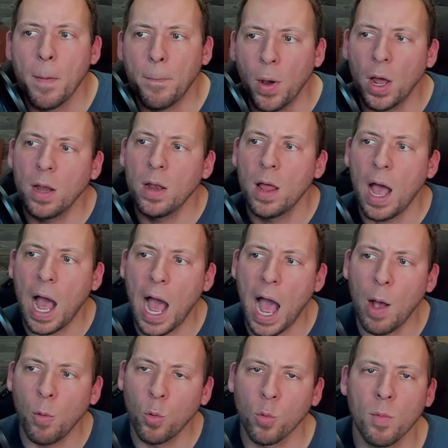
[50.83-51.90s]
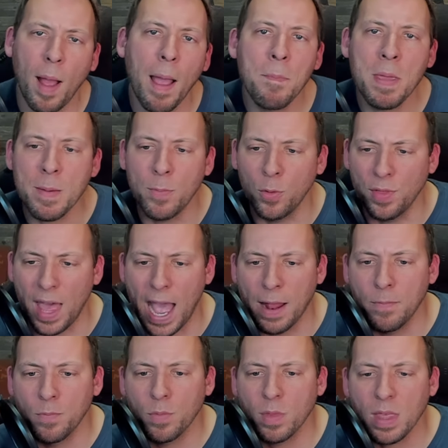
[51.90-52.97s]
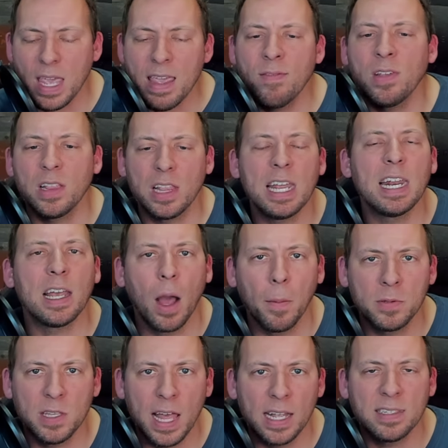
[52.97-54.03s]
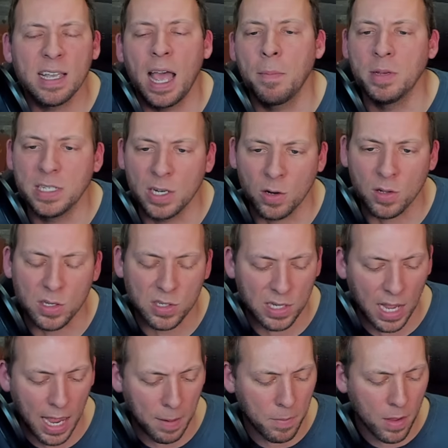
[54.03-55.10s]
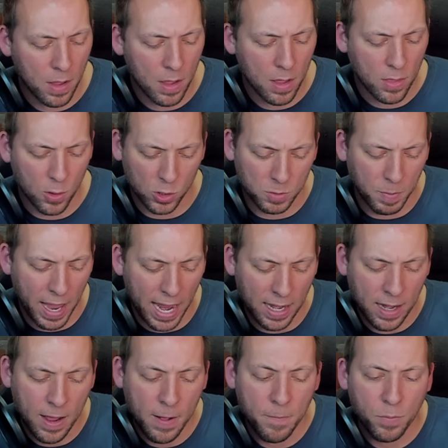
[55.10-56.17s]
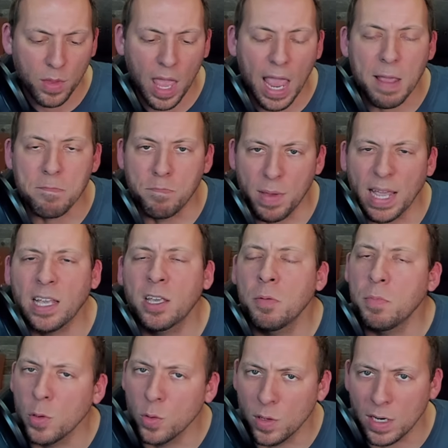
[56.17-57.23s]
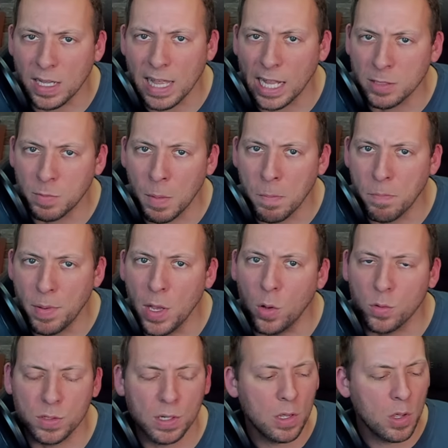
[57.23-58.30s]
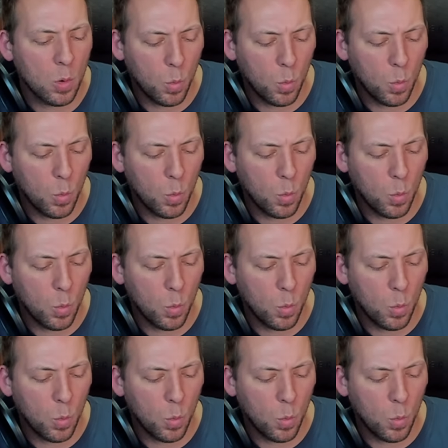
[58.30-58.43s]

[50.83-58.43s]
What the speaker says: But I will remind people that even leading up to that time and during this time, there's been a big community that's been built.